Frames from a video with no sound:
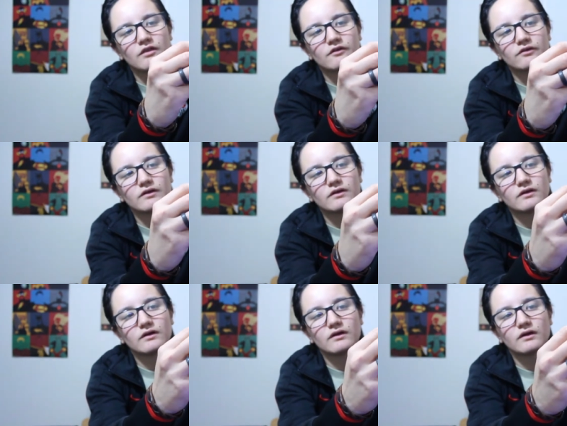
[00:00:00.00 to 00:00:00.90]
Throw it
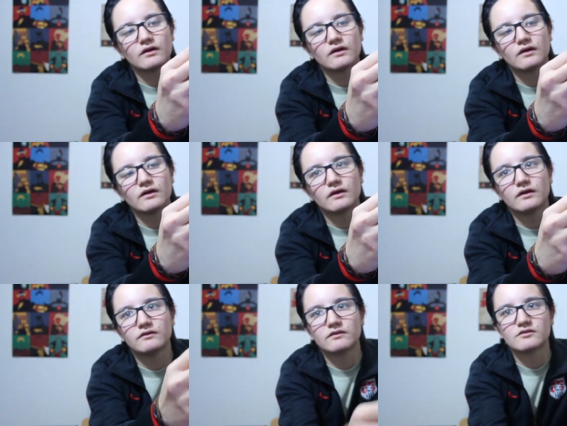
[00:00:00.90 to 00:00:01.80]

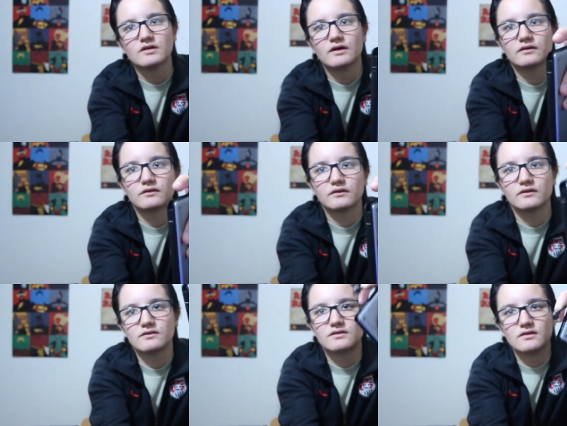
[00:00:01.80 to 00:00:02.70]
into the slot
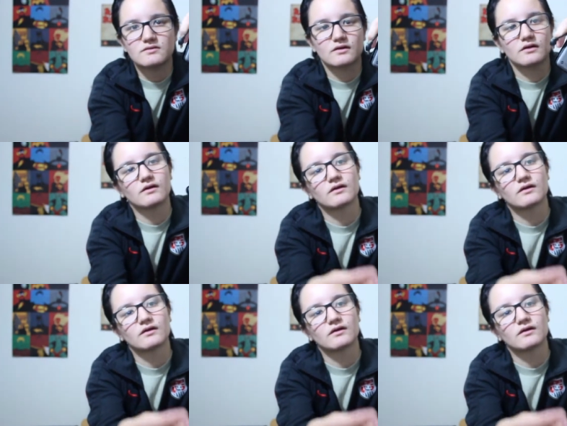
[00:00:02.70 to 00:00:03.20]
and it stays there.